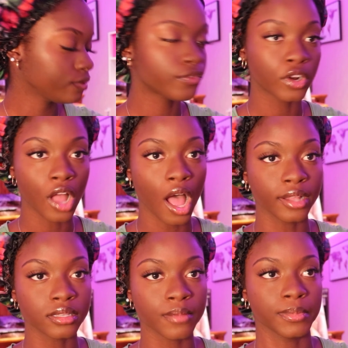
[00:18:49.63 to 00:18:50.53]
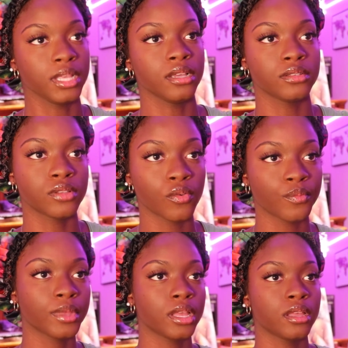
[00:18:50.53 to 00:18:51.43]
forgot something, so
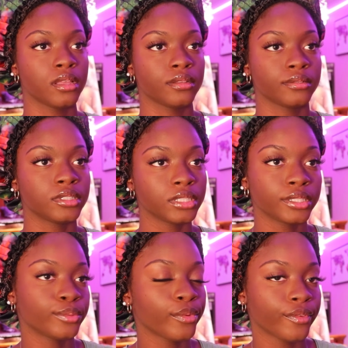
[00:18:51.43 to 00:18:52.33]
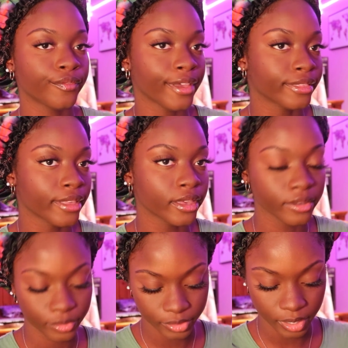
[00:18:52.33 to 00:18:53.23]
this won't affect like
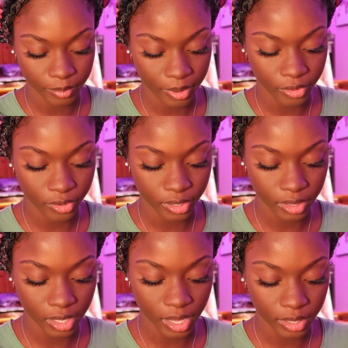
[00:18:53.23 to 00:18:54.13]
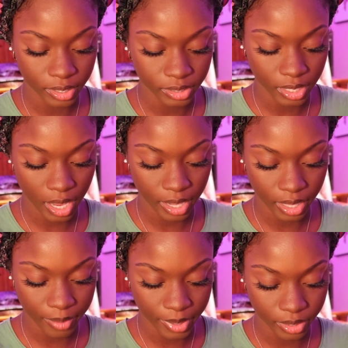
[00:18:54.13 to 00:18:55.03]
your setting powder or anything. I like to
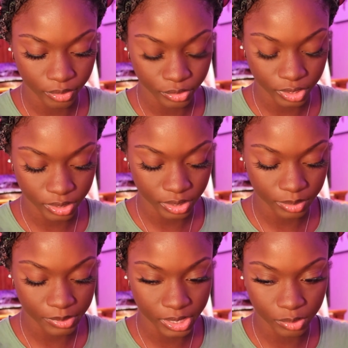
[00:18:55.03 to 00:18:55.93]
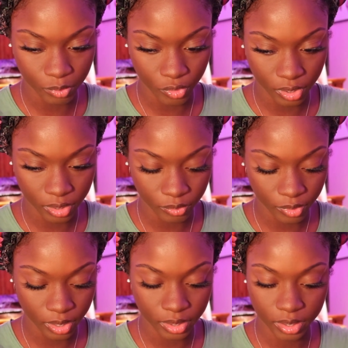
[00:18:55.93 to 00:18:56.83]
highlight my nose just a smidge more
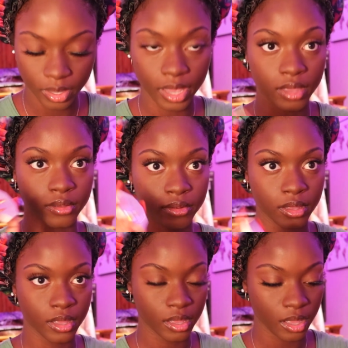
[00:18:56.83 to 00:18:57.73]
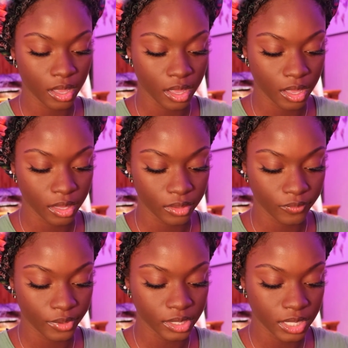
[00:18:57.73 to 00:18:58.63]
with like
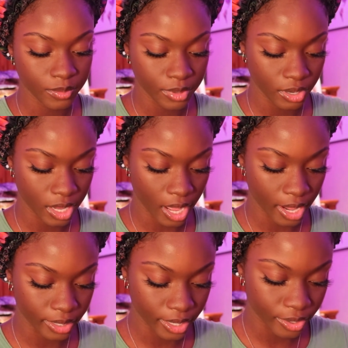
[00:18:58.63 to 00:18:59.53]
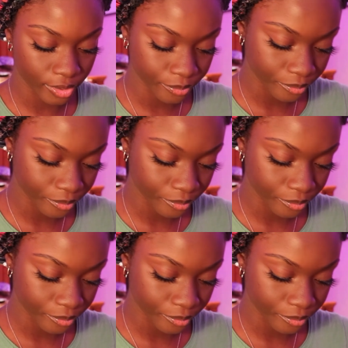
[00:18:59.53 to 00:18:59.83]
Fenty Beauty highlighter.